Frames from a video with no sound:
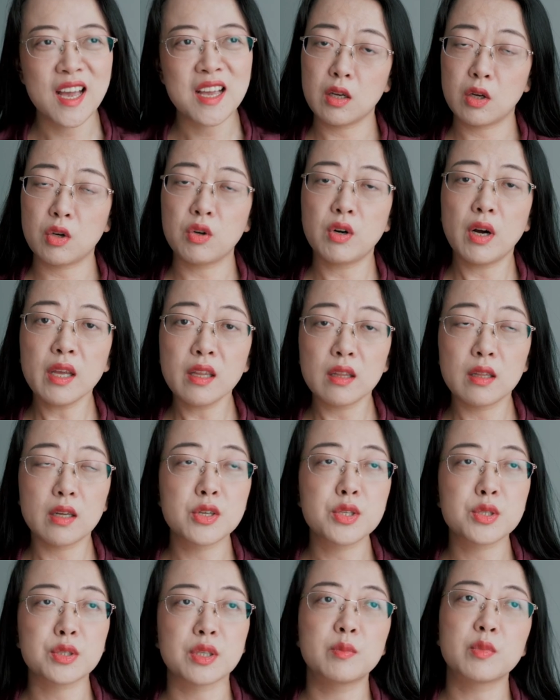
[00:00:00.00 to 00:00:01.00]
A quite
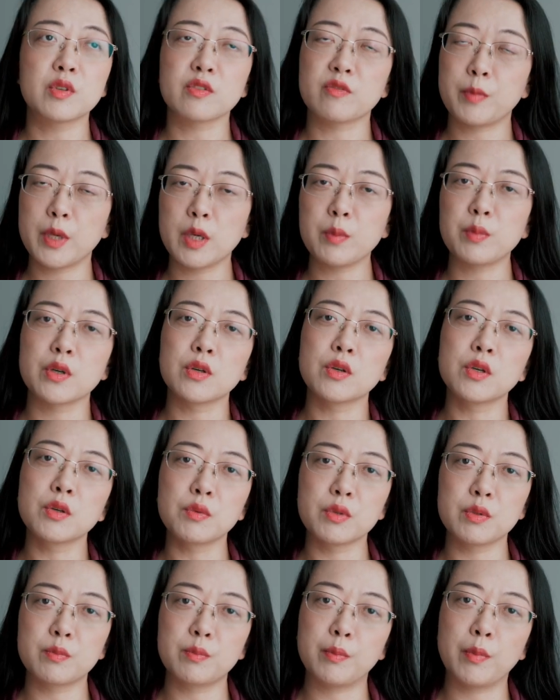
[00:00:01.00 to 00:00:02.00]
large number of people
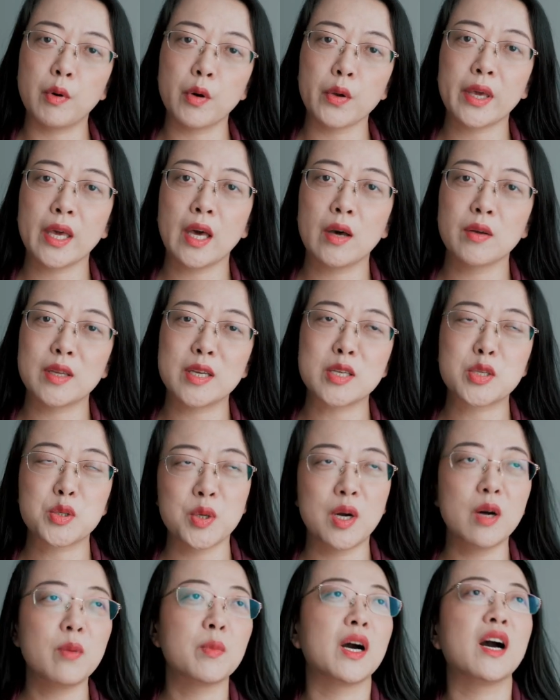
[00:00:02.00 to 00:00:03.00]
who would boycott this
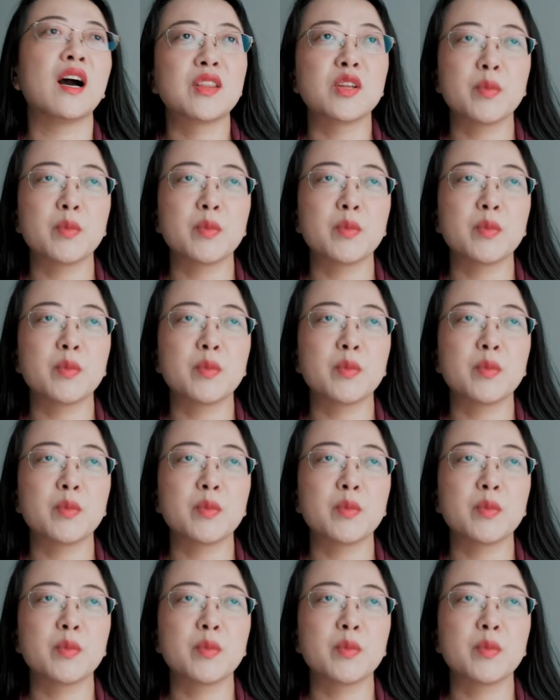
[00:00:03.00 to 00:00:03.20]
drama,